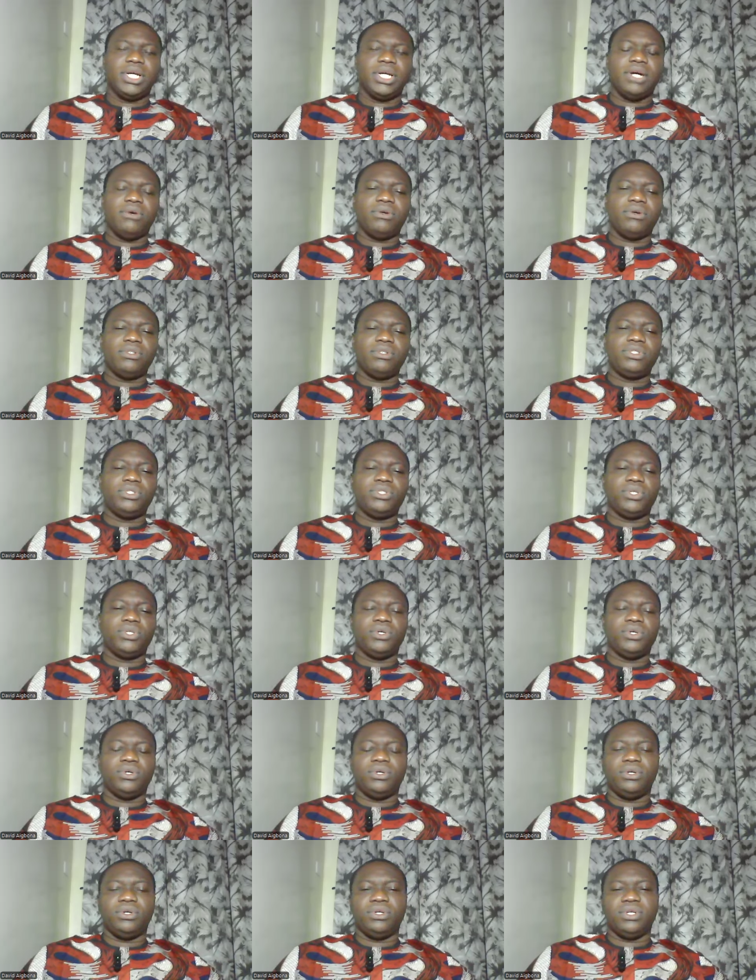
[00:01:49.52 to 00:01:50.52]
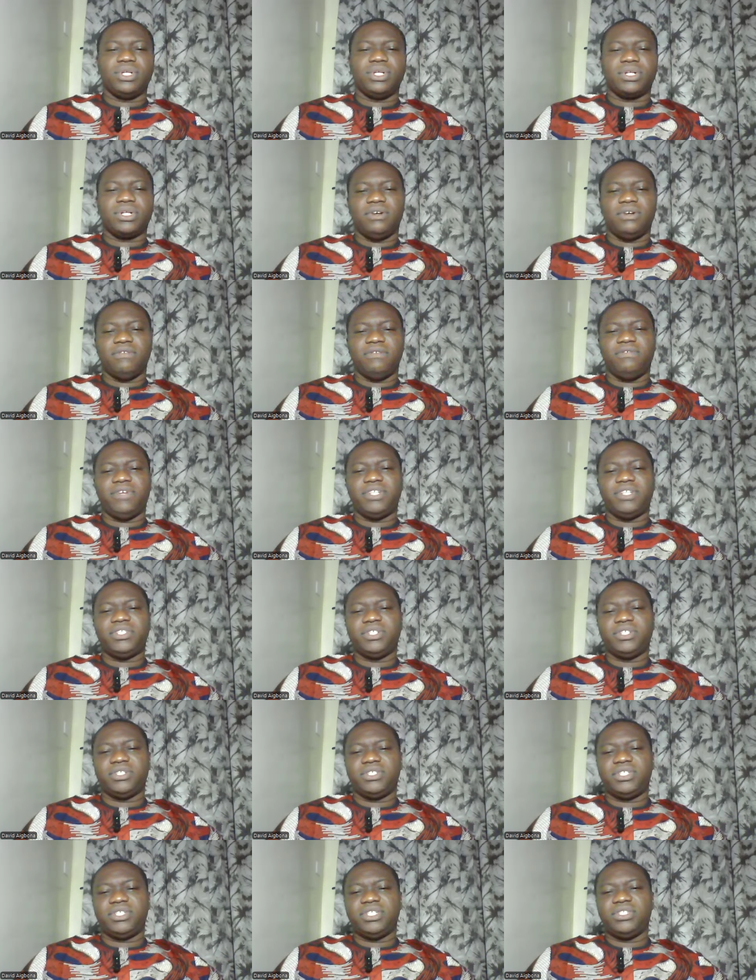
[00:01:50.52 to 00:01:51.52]
I want you to confess
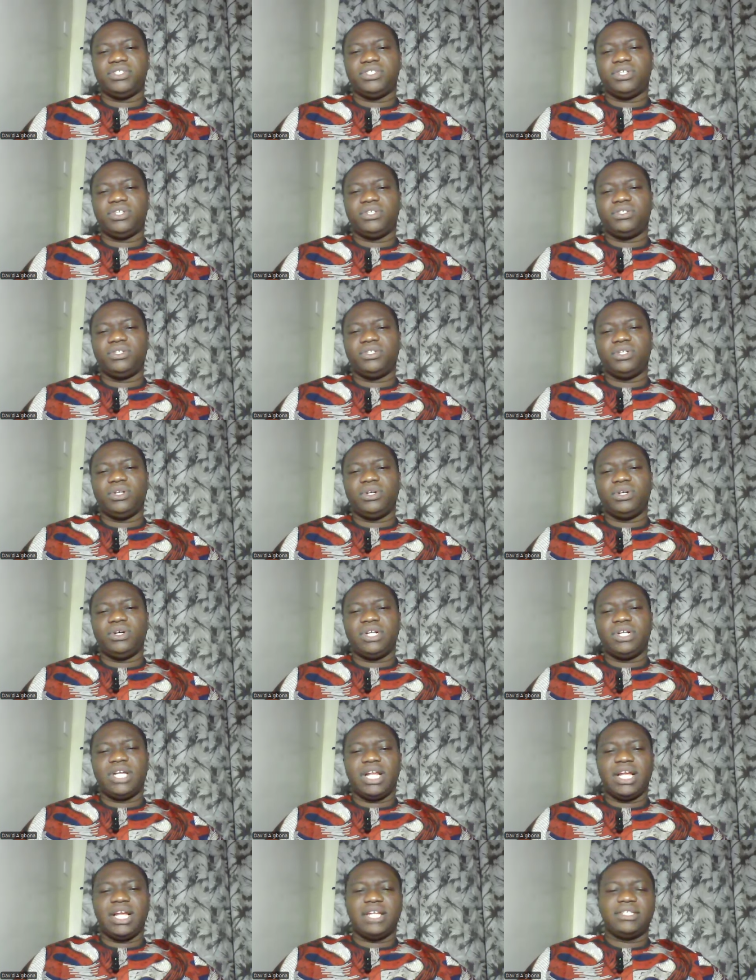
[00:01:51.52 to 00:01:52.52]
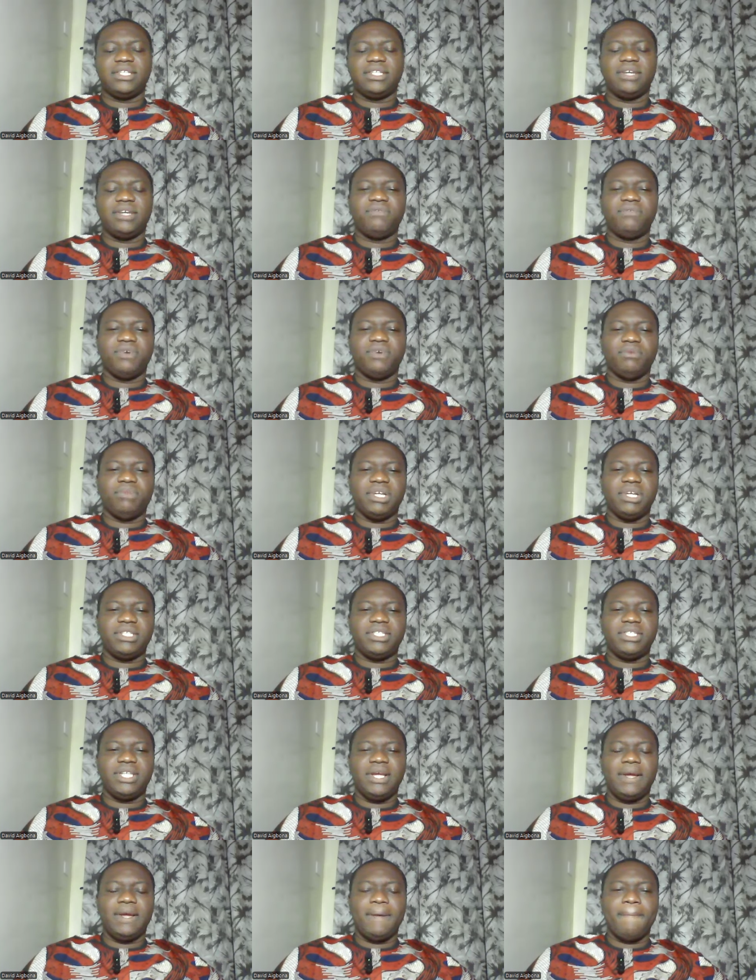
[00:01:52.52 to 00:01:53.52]
your sins unto the Lord and ask Him for
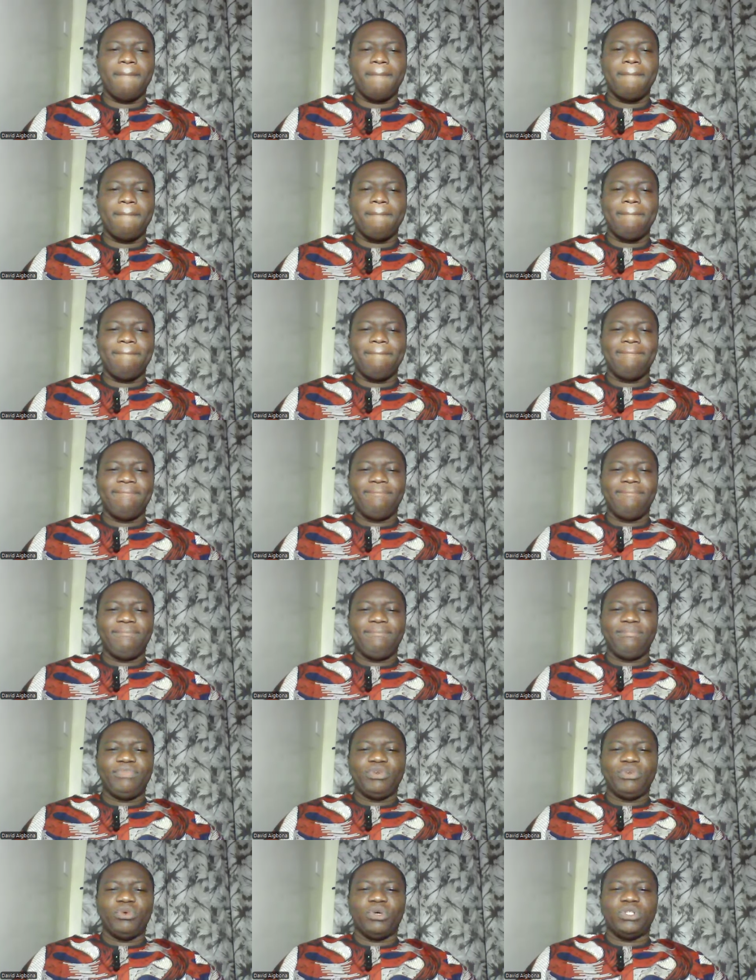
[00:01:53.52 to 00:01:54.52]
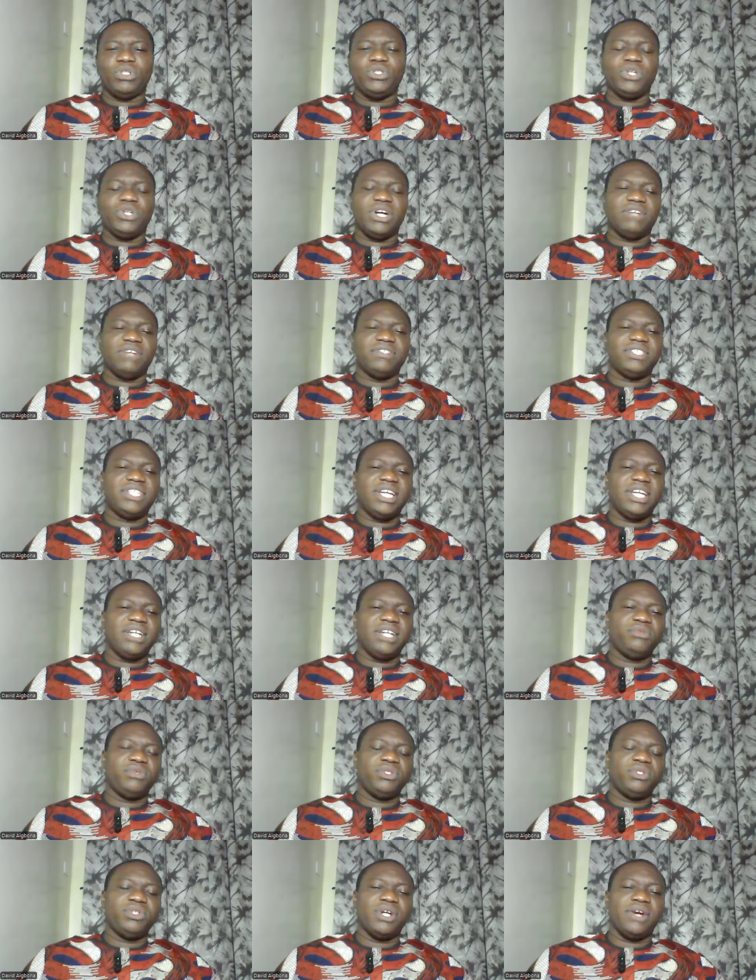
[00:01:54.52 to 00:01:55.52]
mercy. What you have said,
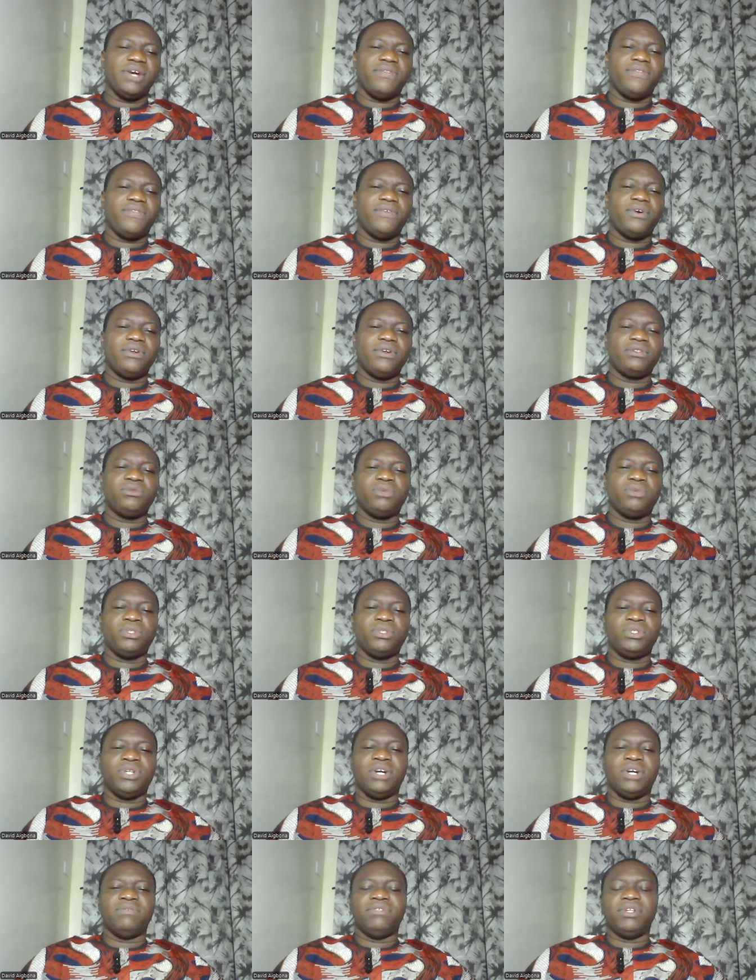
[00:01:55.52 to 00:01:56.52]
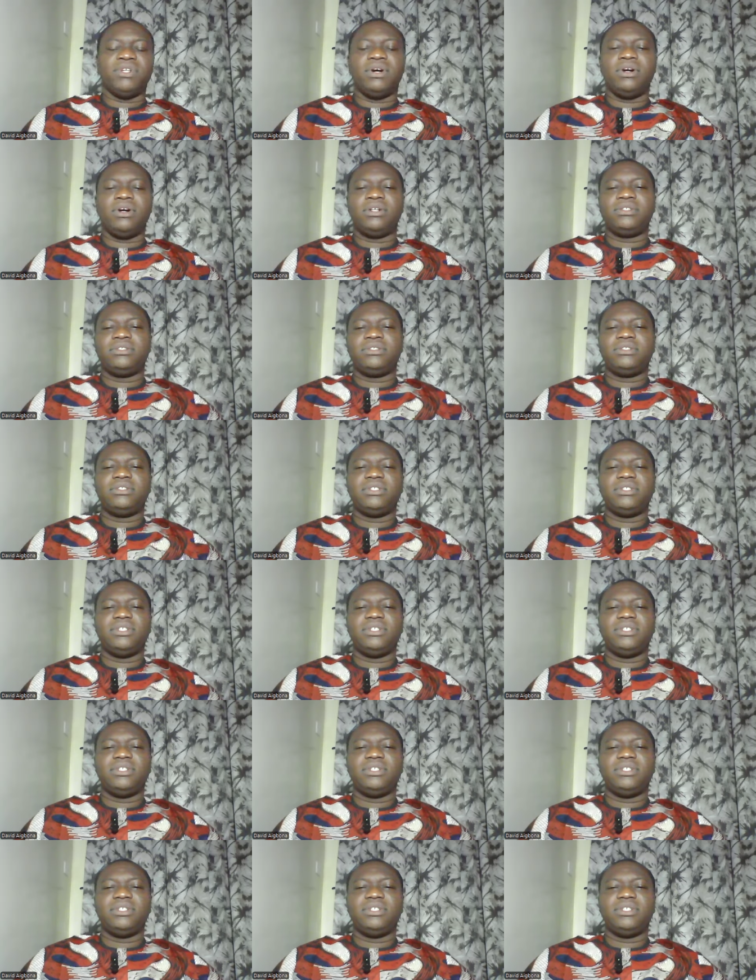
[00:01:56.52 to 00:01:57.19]
what you have thought, what you have done,